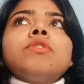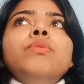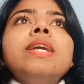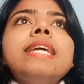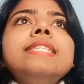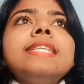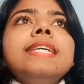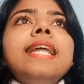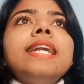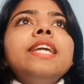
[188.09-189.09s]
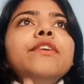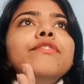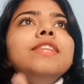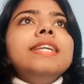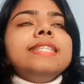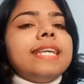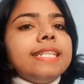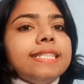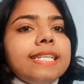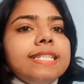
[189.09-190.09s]
we can say that if there is
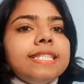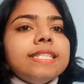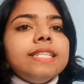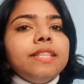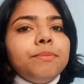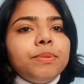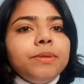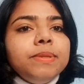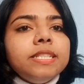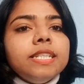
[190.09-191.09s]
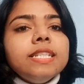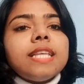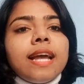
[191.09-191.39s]
any changes in the premises,